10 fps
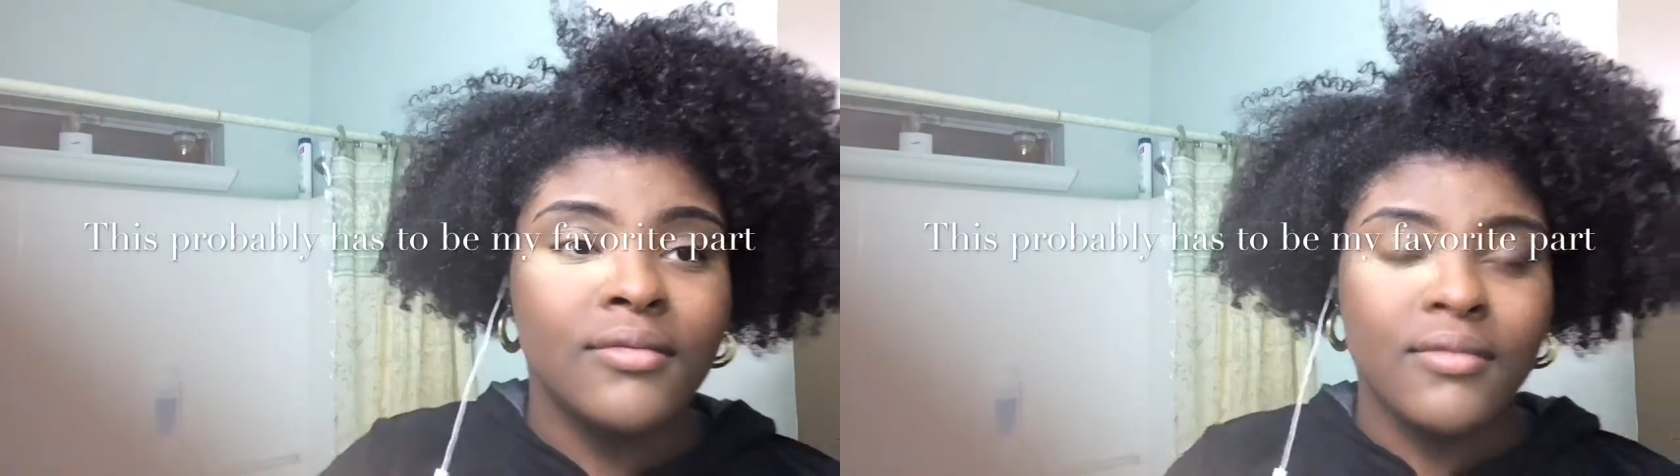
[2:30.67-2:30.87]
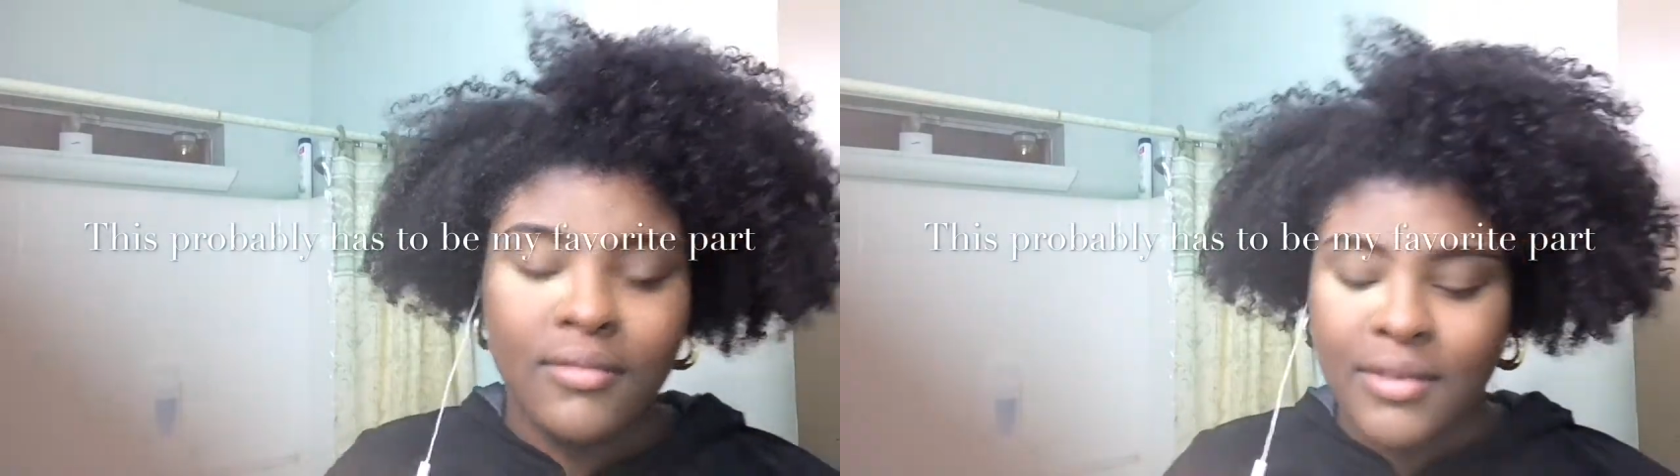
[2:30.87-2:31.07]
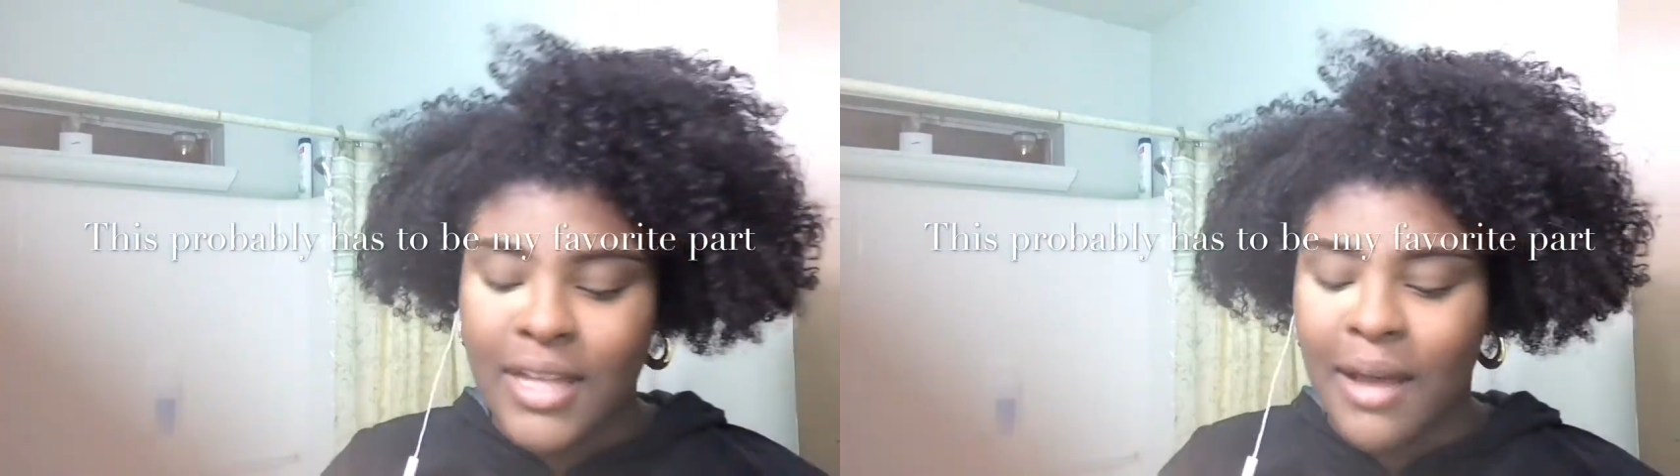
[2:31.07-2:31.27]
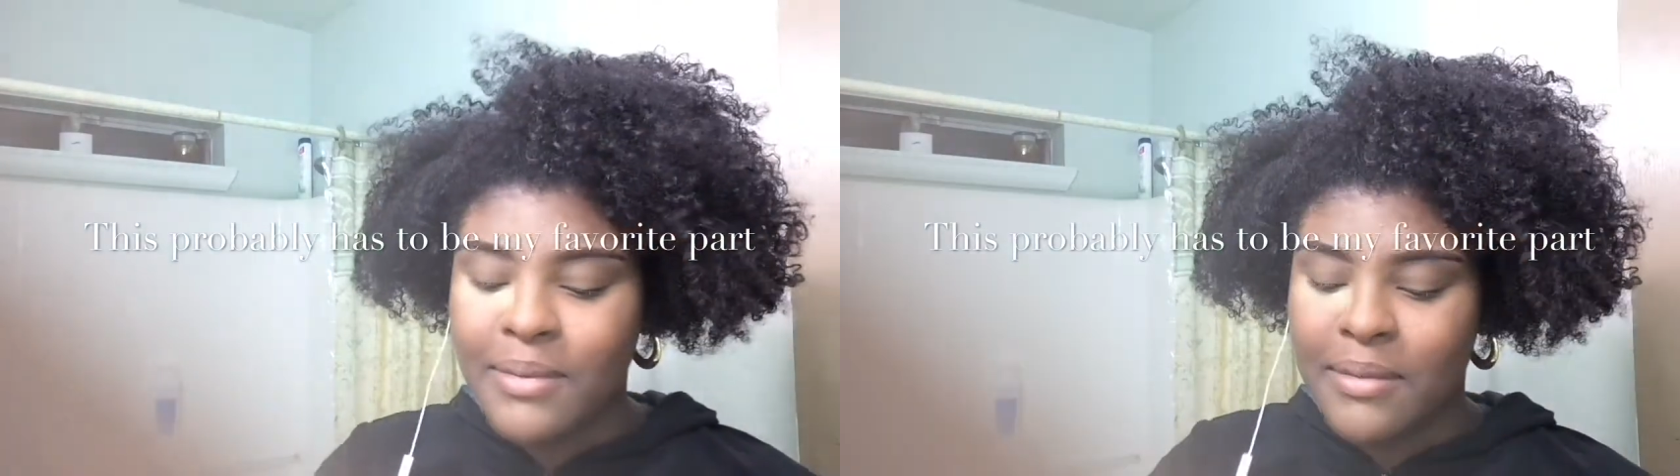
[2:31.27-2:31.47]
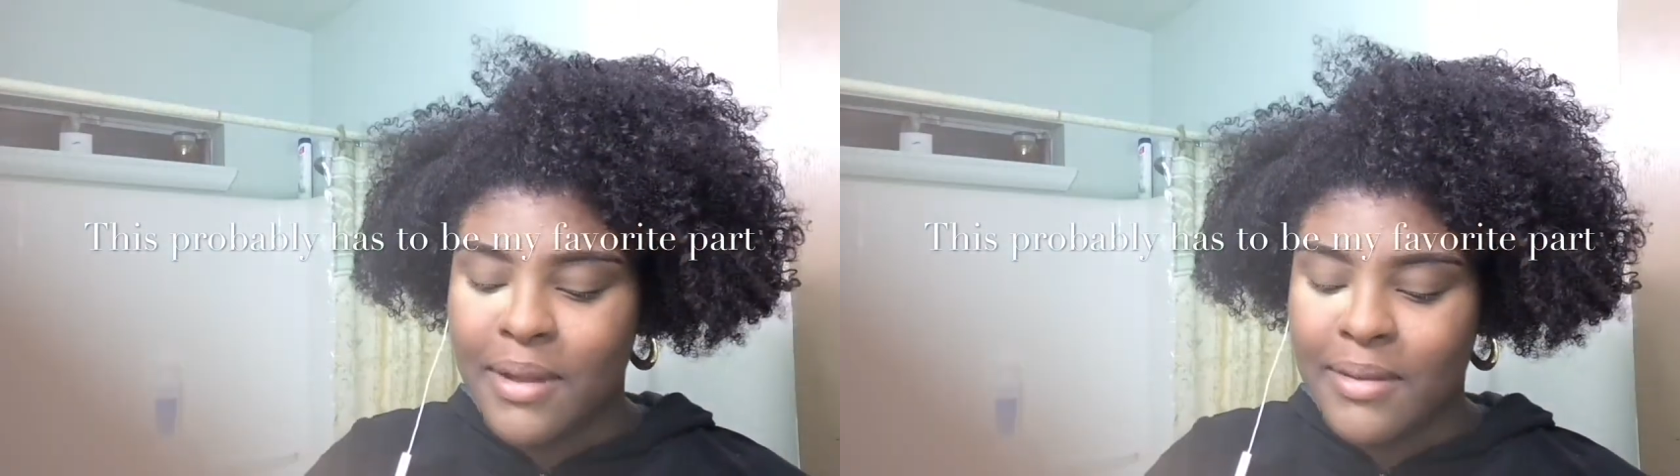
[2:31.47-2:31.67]
because
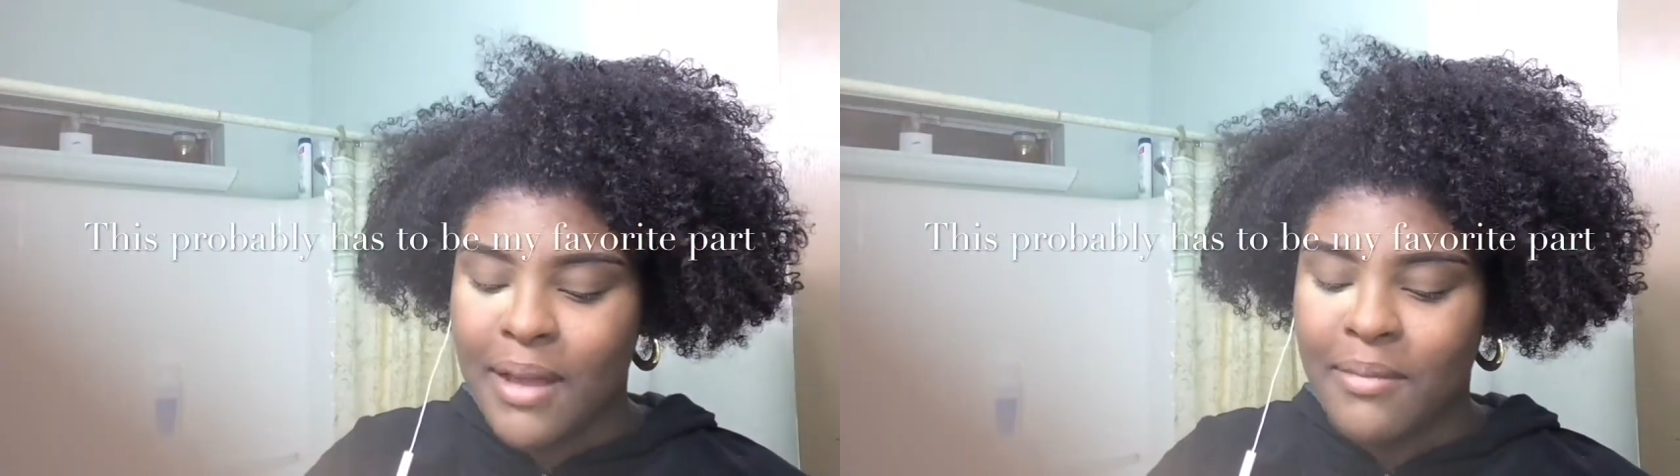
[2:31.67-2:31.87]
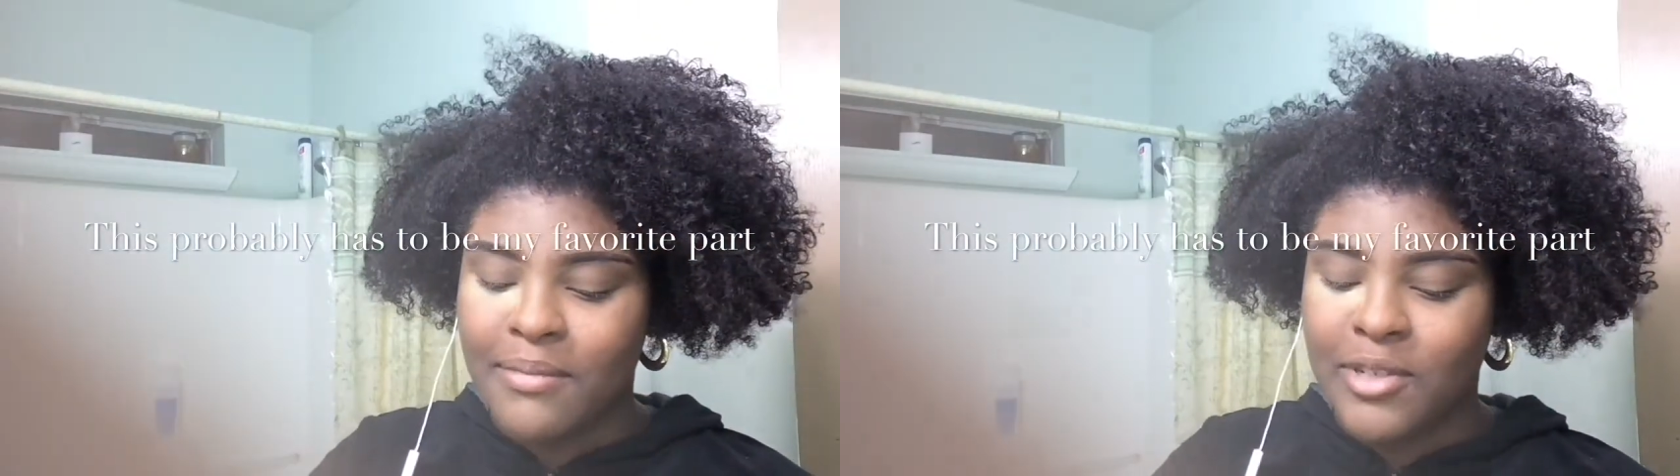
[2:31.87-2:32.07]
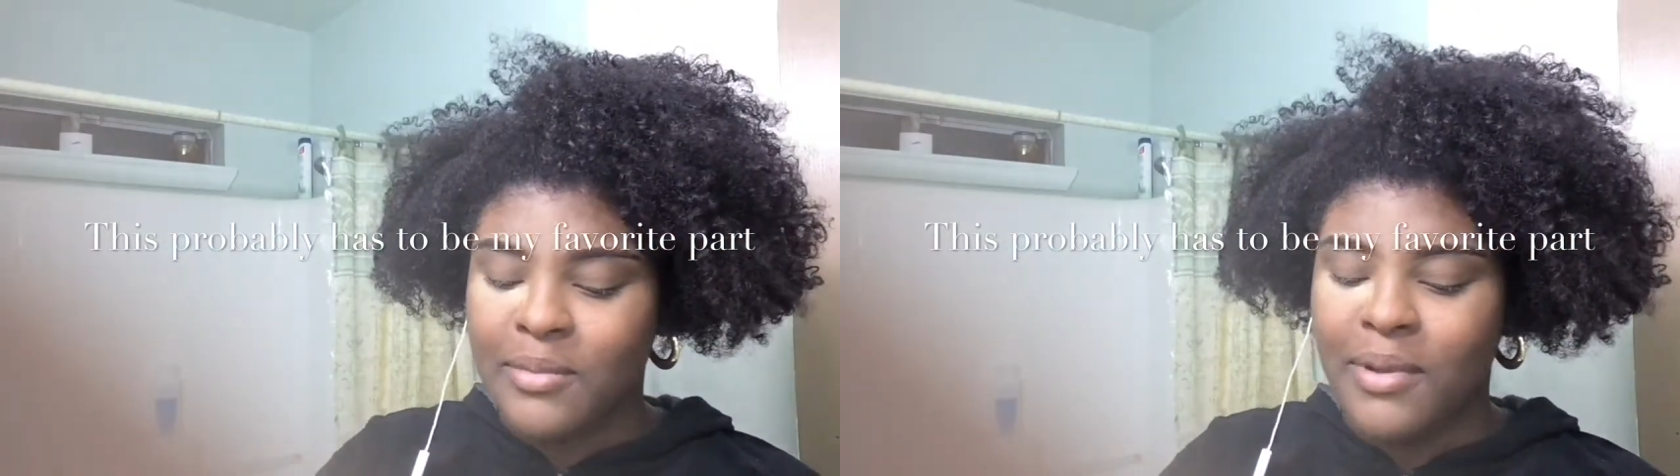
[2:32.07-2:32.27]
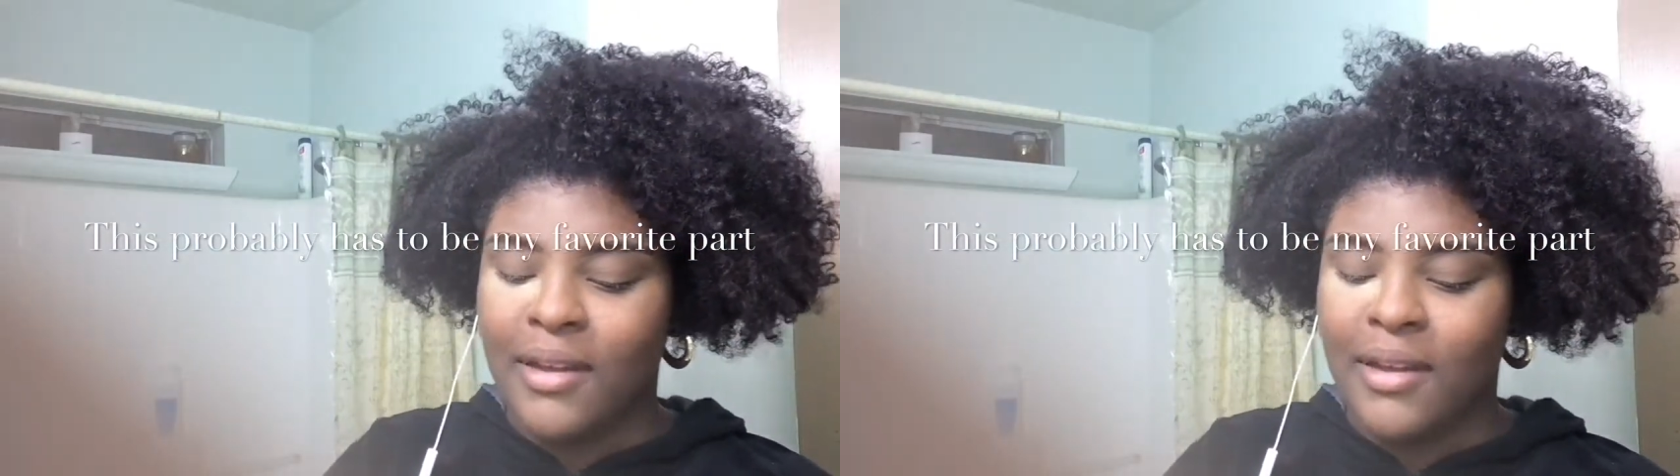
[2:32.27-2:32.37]
I'm impatient